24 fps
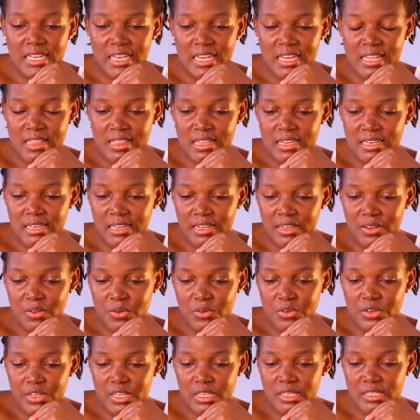And then I
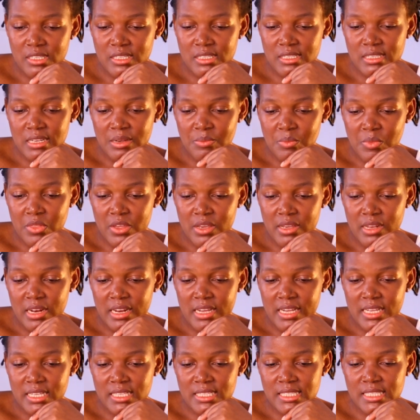create something
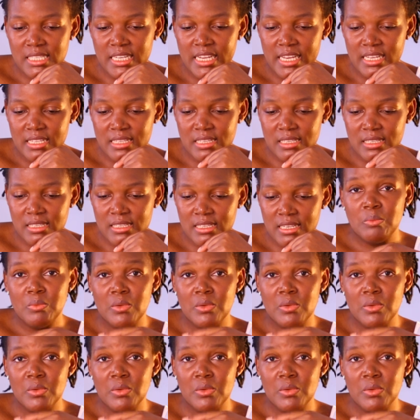like stairs.